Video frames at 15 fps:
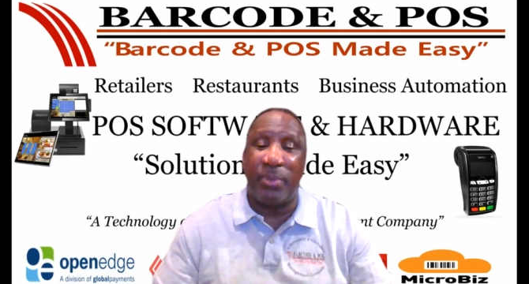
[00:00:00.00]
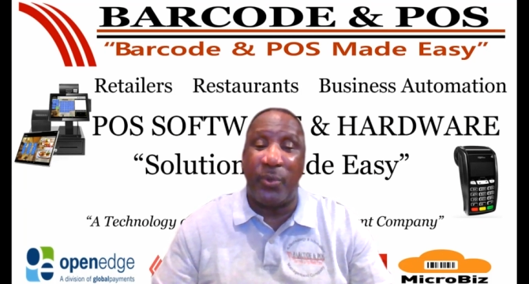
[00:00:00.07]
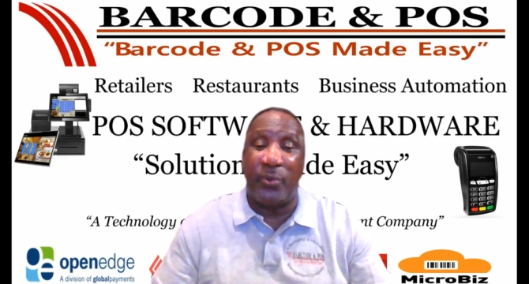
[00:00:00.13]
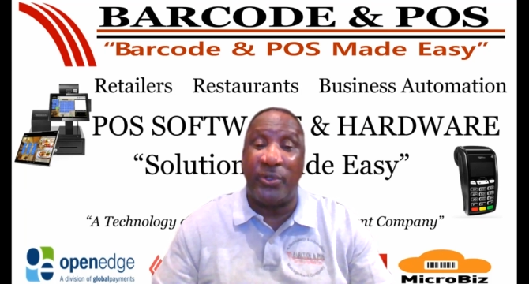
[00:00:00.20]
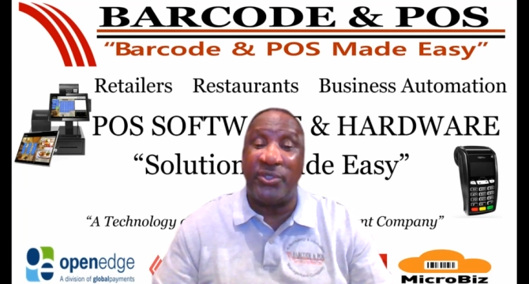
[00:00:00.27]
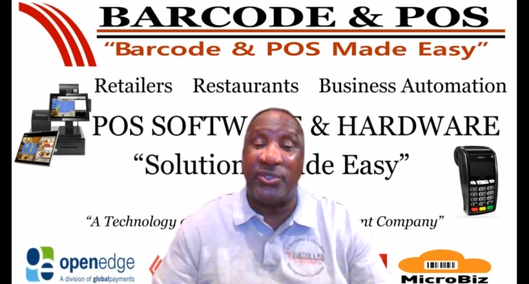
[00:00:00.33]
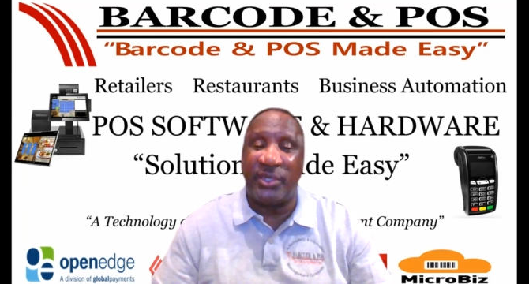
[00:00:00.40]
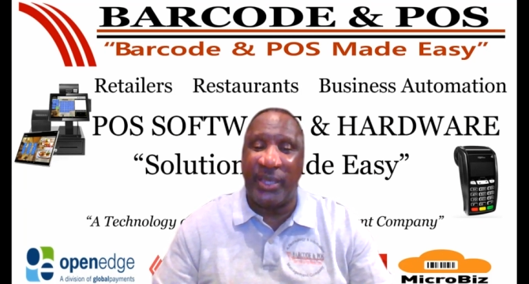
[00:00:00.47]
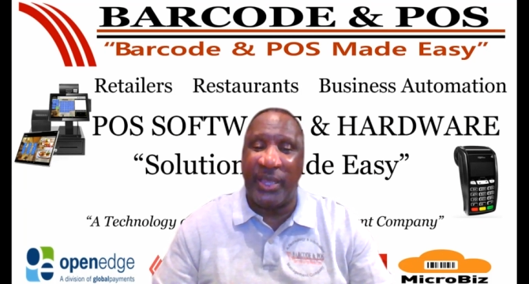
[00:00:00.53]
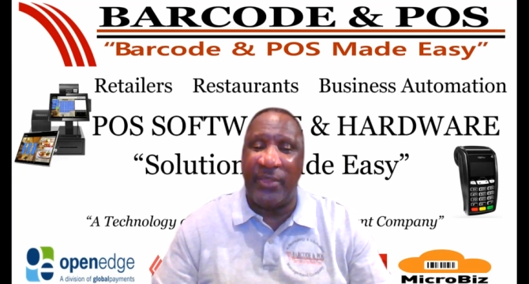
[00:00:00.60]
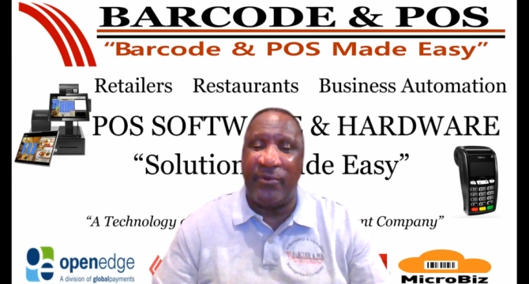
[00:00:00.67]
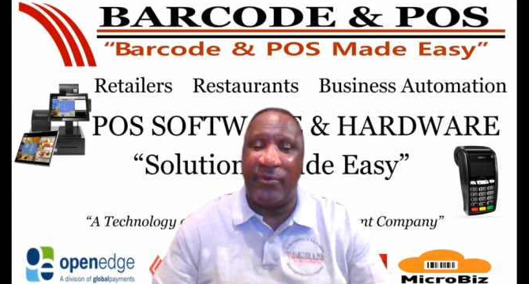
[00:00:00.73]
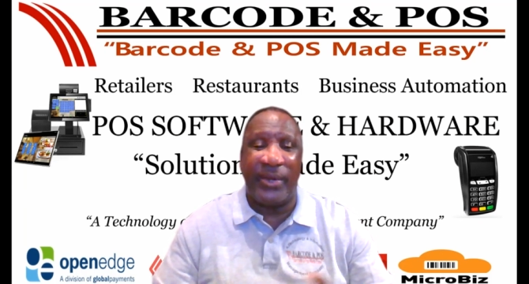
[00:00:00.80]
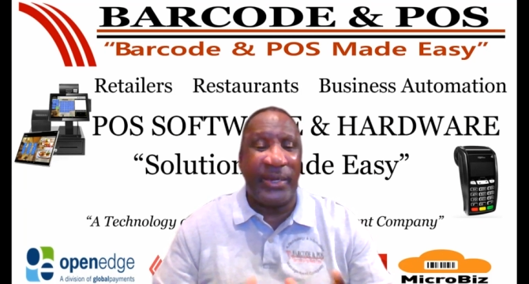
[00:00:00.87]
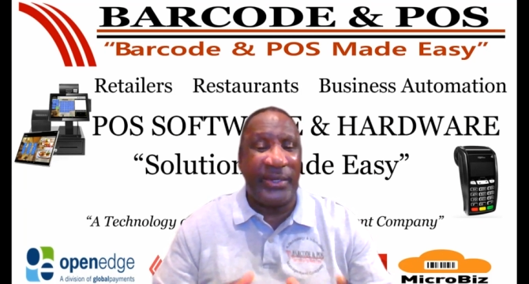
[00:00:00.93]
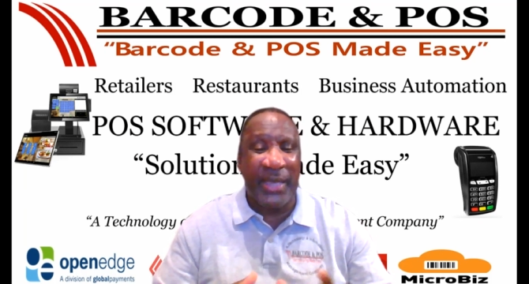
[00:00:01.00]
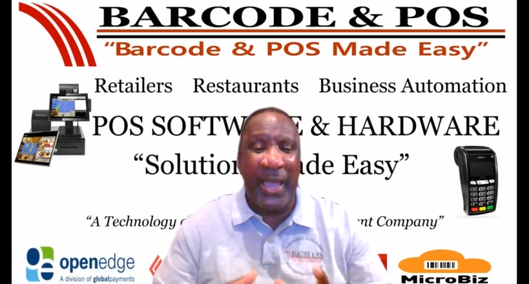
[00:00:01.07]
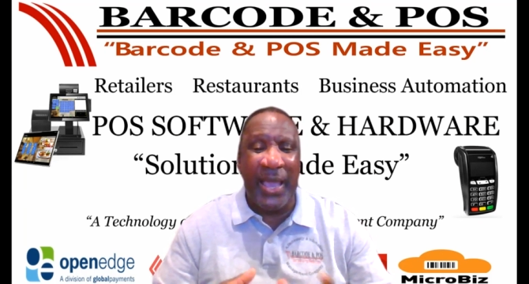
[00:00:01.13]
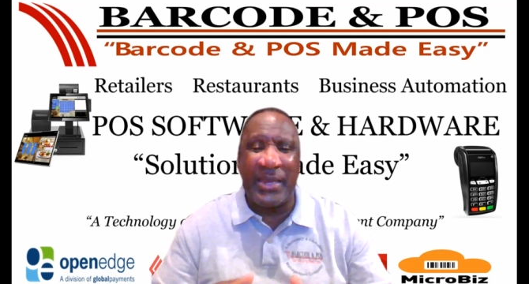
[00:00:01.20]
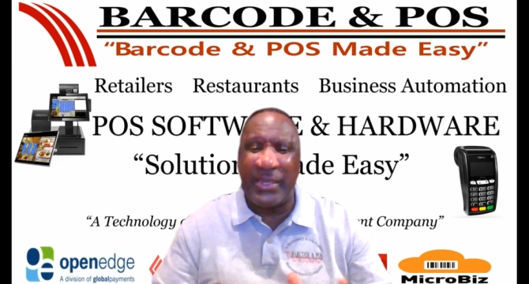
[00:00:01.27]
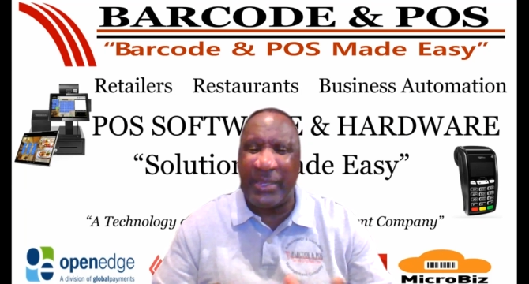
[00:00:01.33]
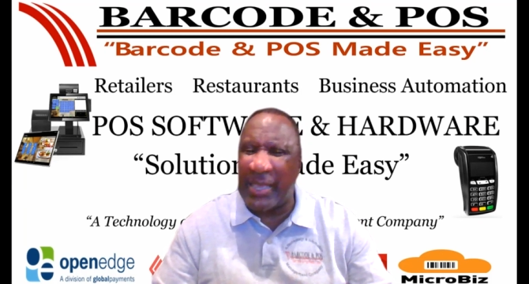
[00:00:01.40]
of these components together
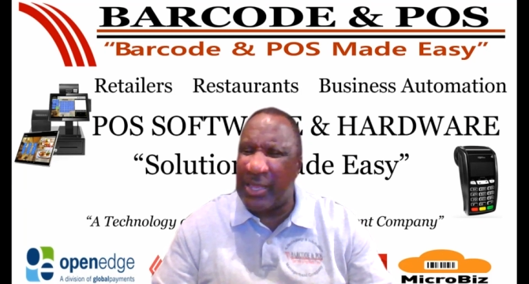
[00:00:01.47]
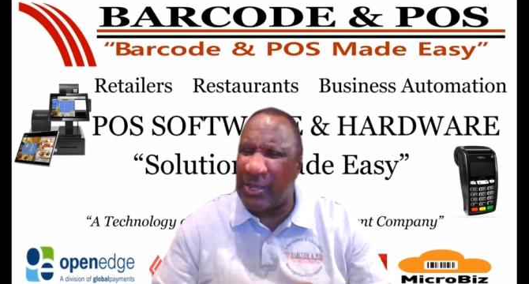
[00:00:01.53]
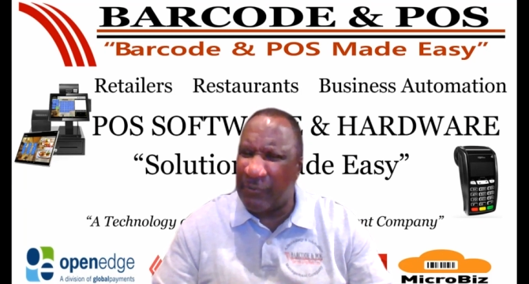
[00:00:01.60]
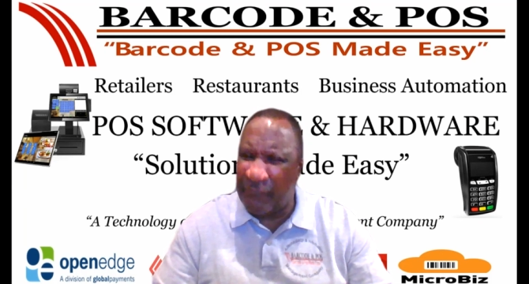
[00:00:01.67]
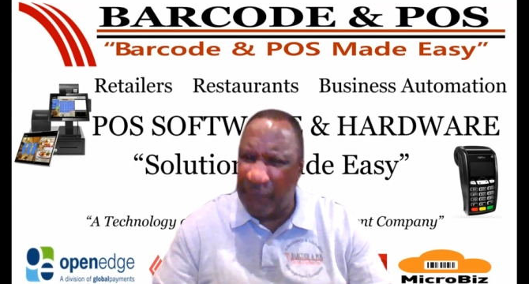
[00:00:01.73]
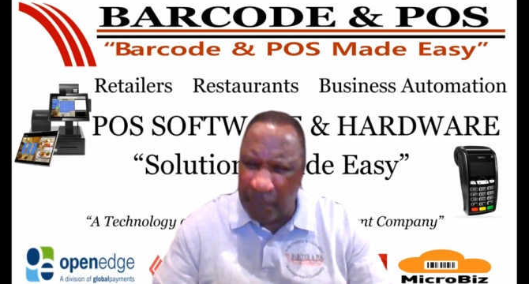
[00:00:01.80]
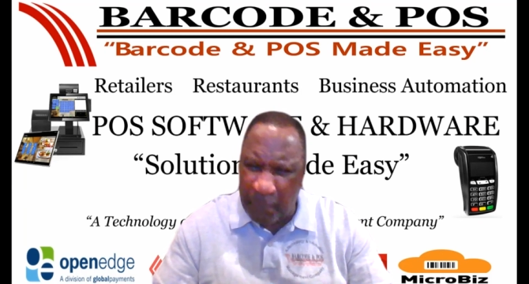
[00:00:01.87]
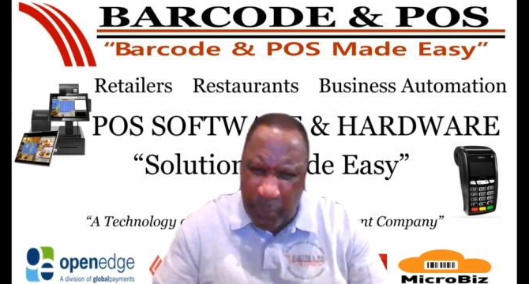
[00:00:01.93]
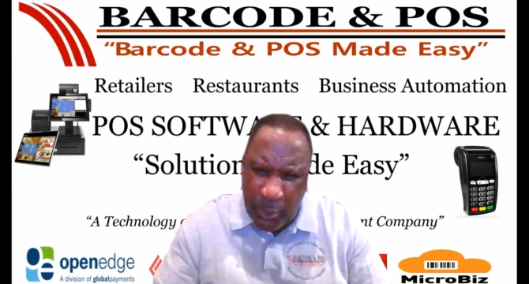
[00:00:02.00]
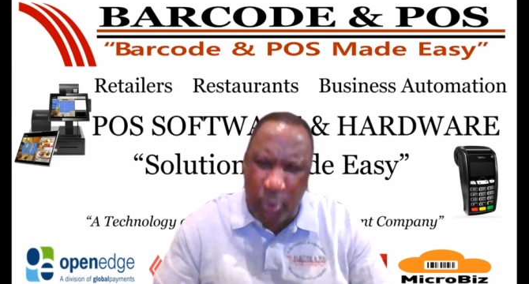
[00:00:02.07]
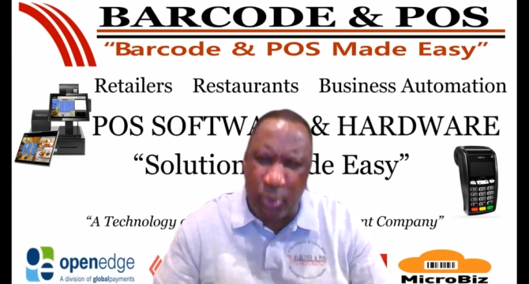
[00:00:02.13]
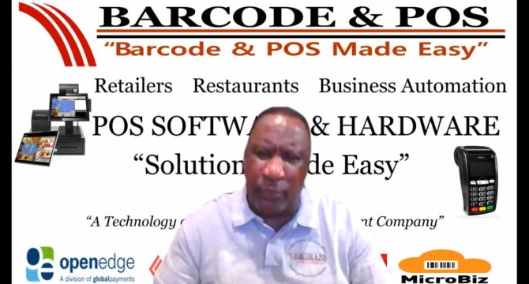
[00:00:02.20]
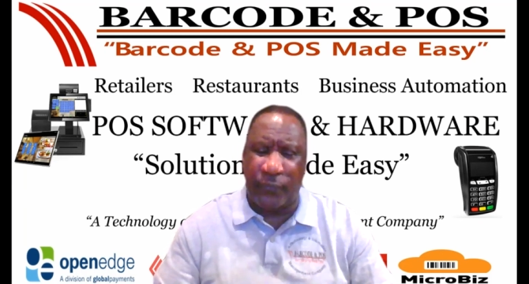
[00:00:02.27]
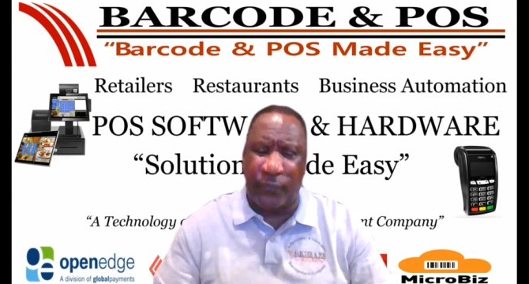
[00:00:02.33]
and they tie together